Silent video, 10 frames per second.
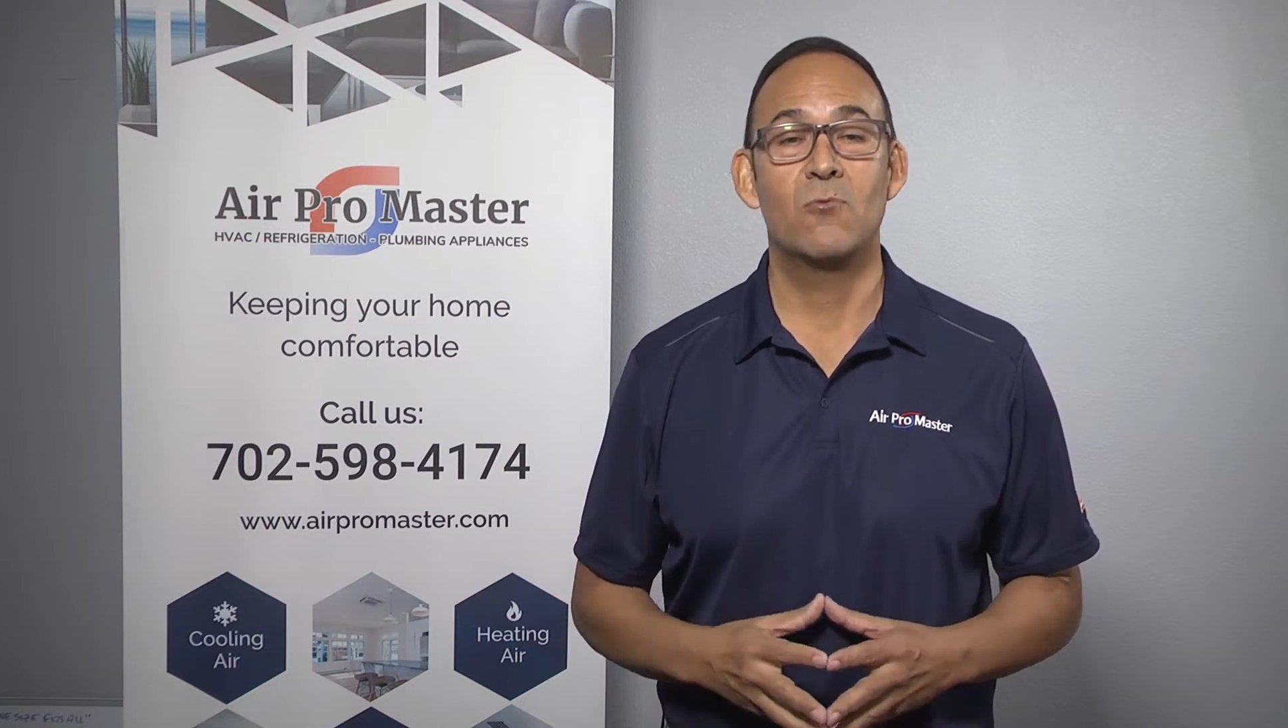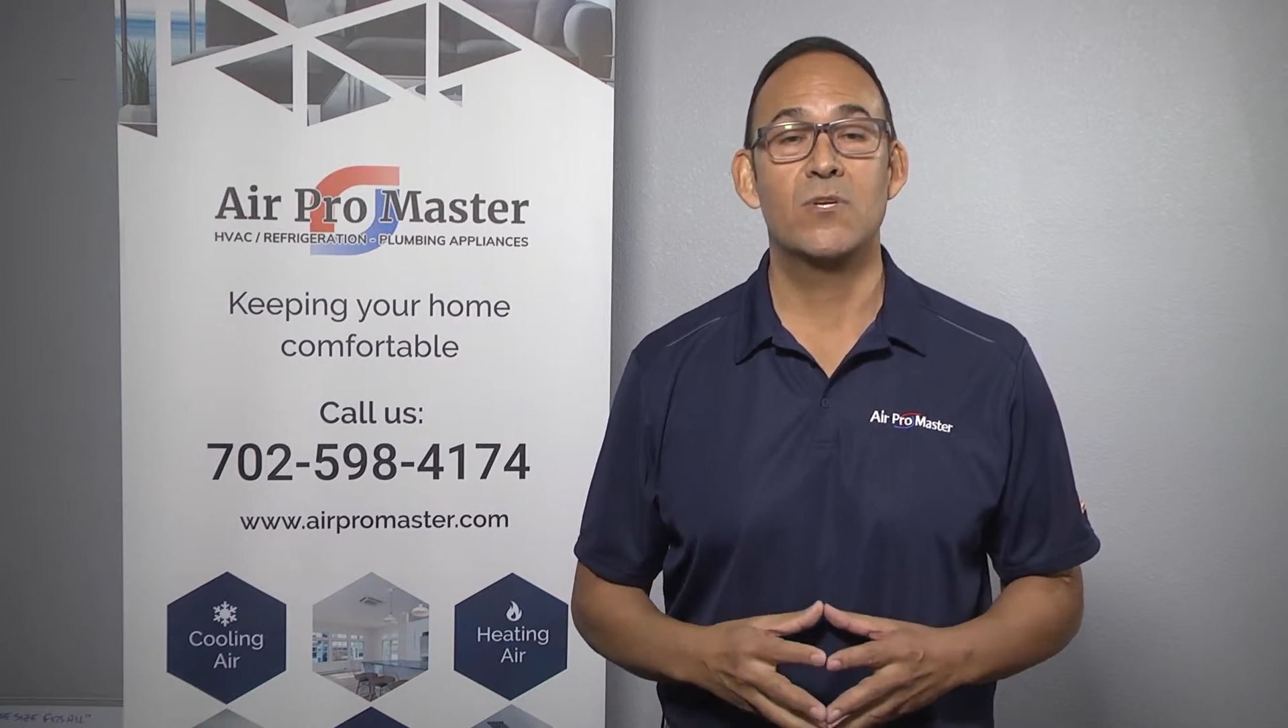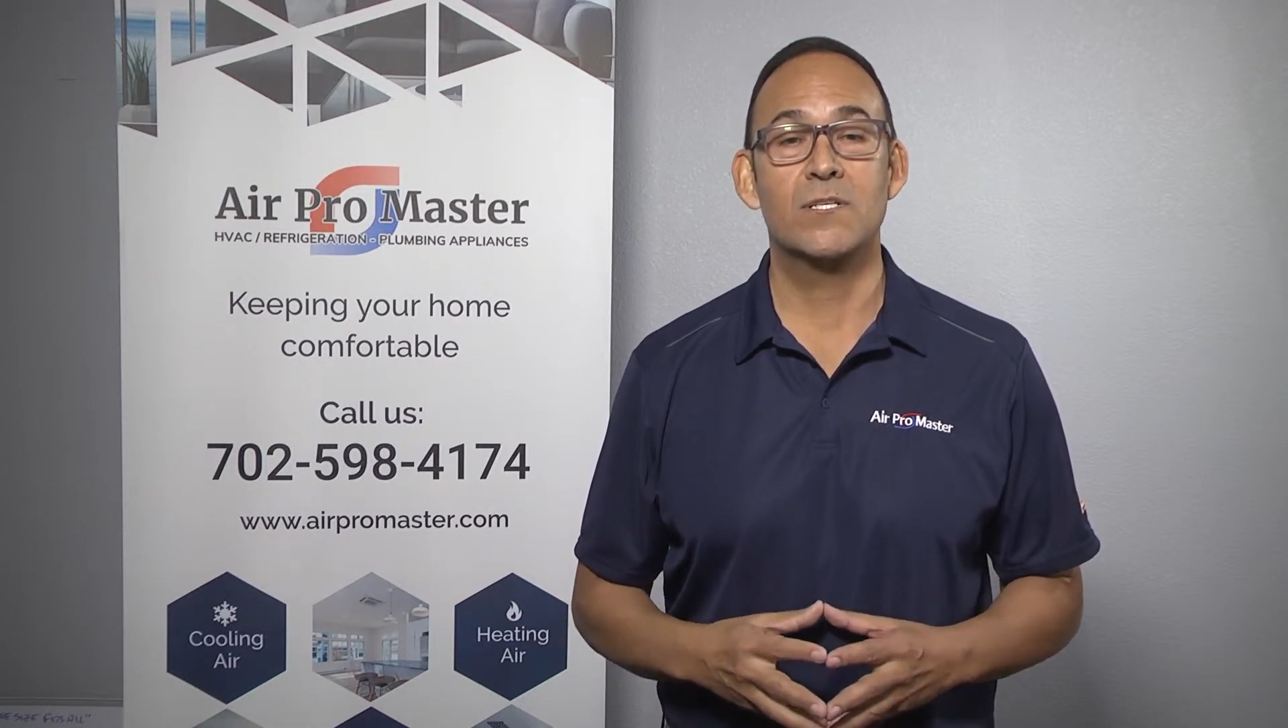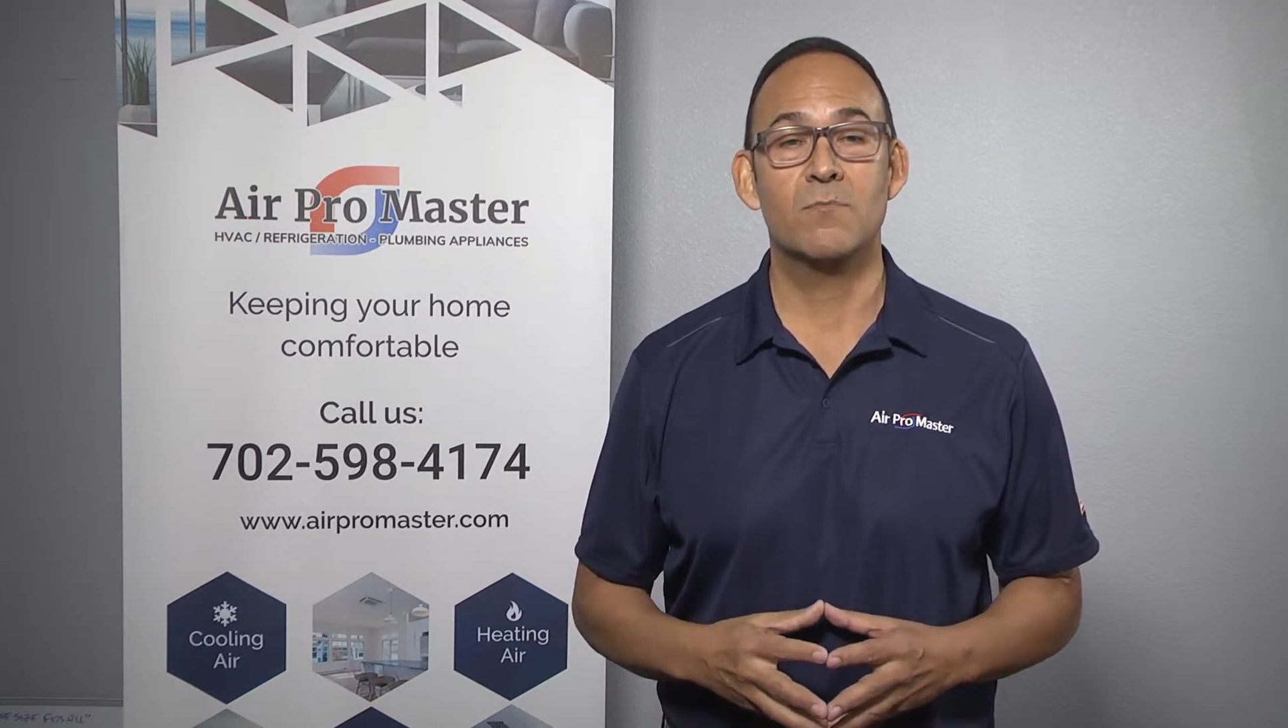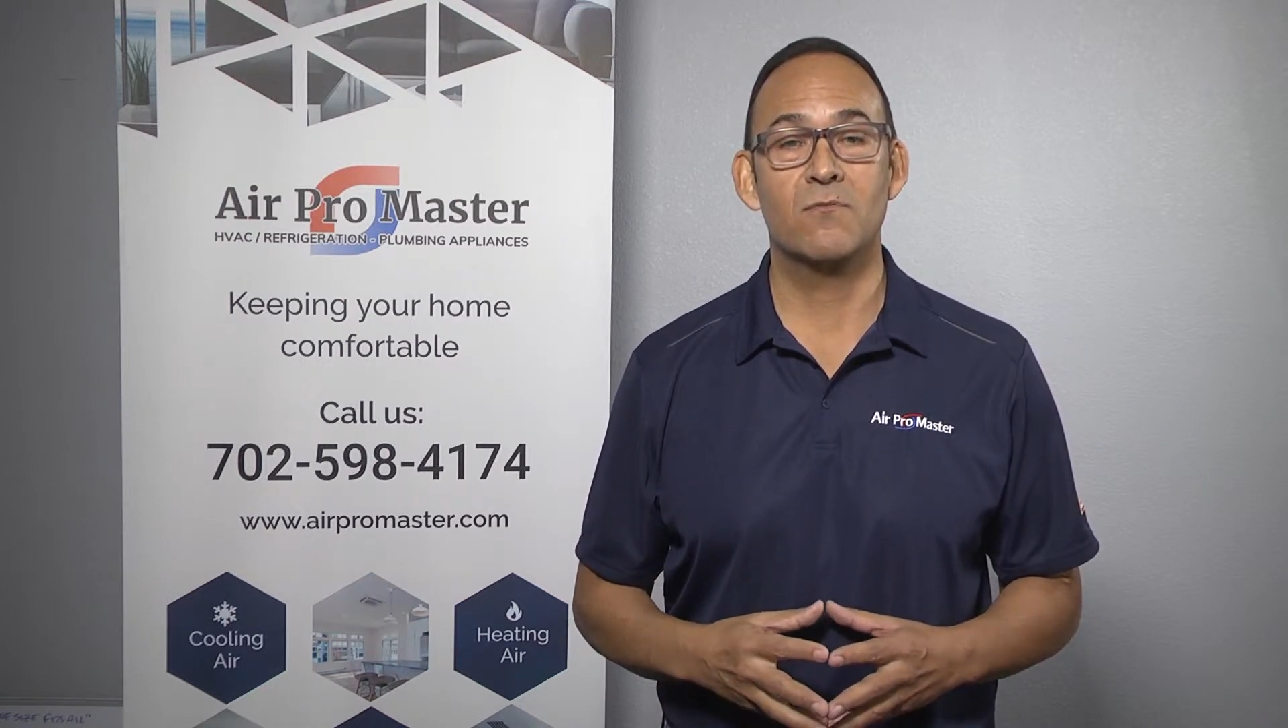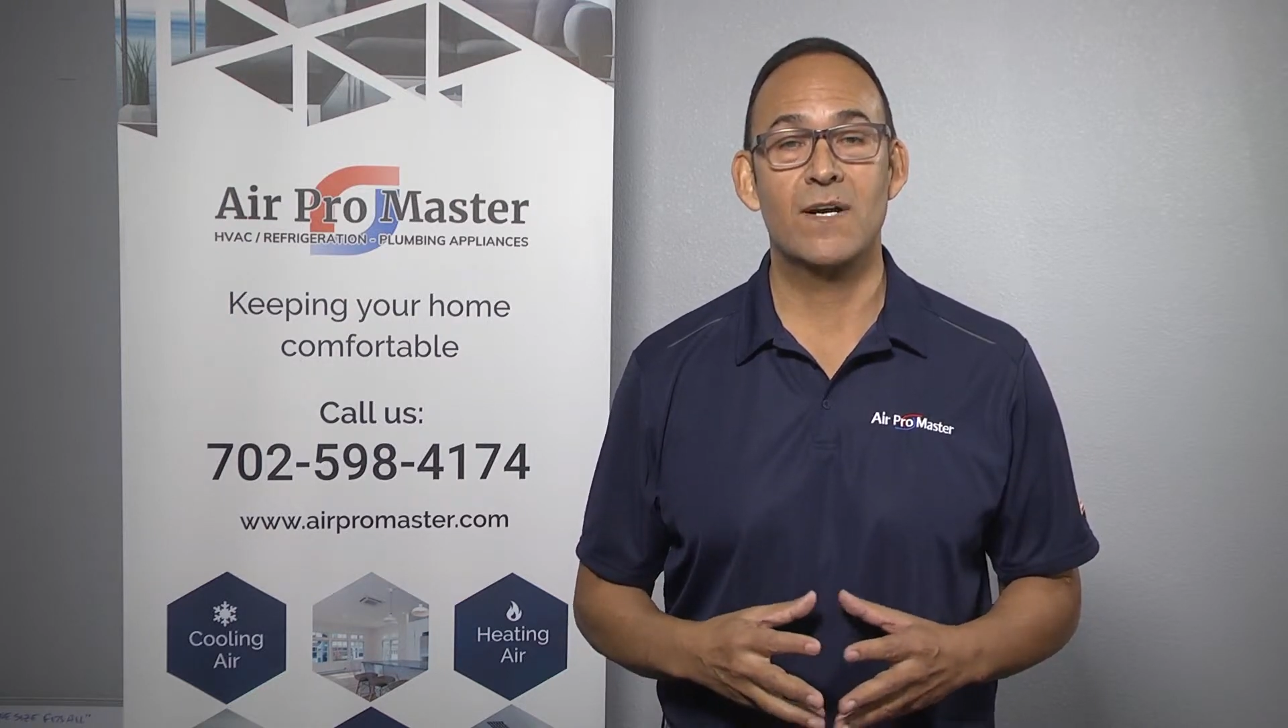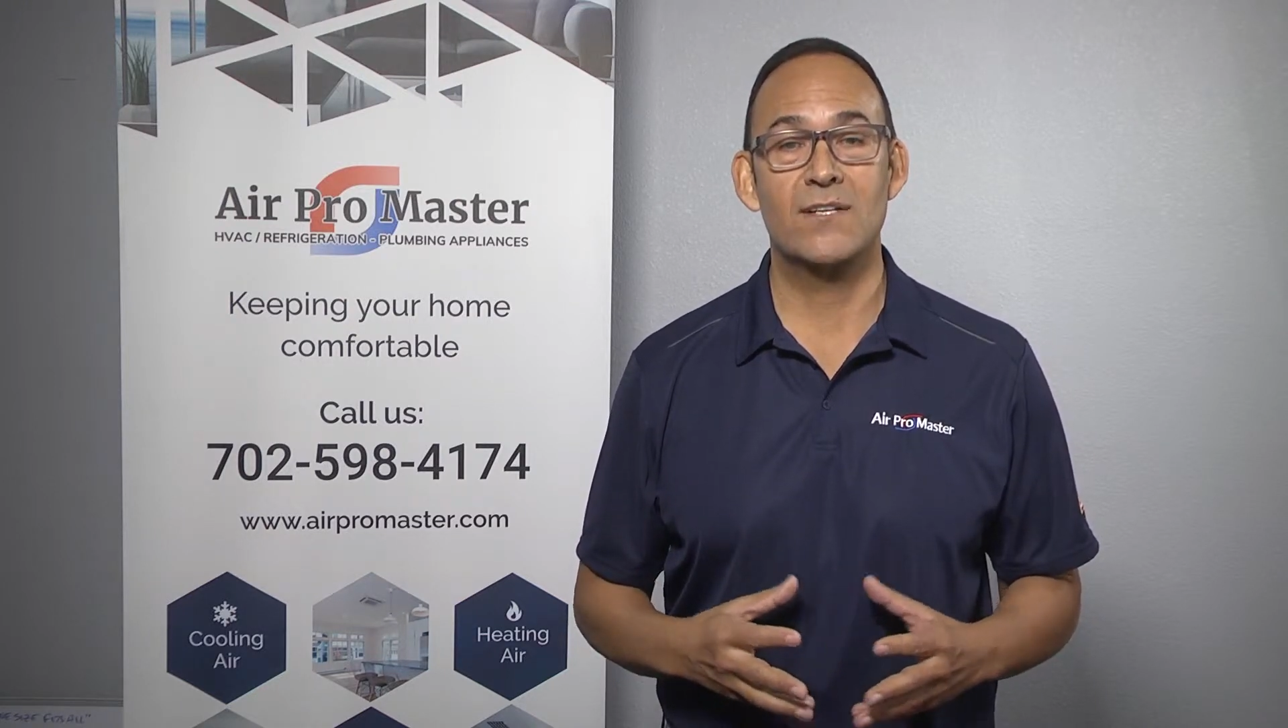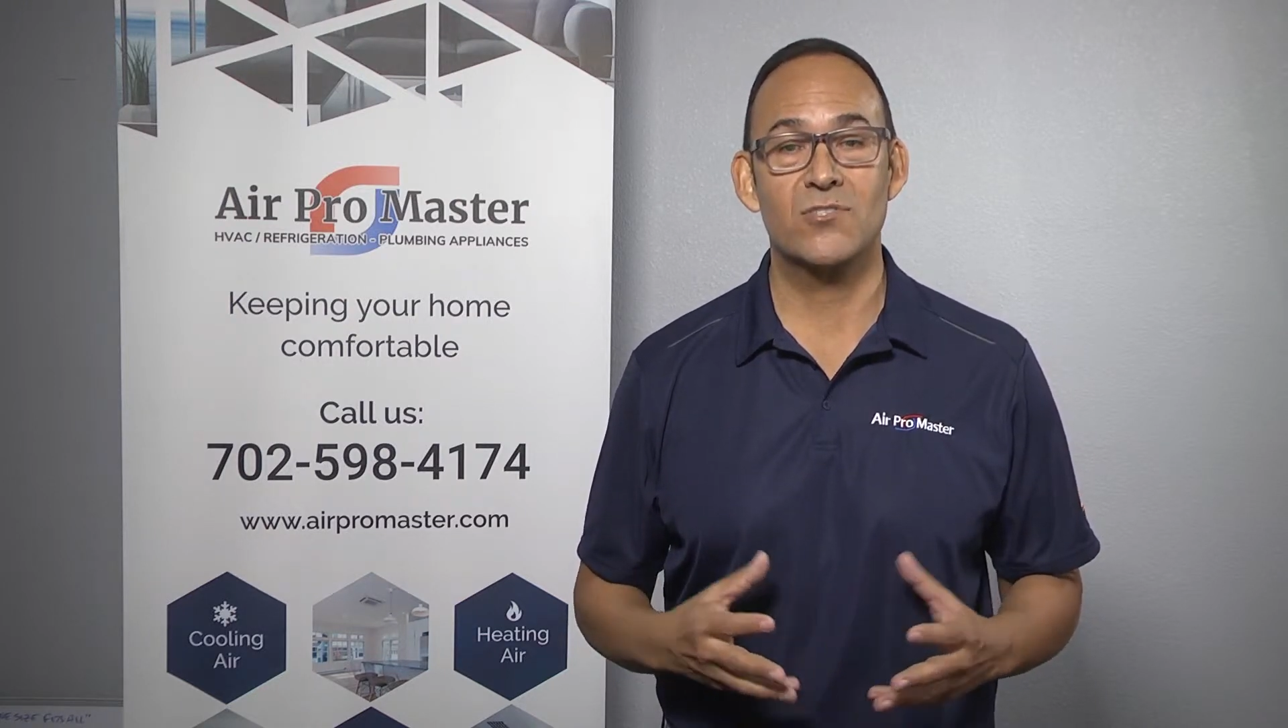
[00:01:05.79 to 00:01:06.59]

we can provide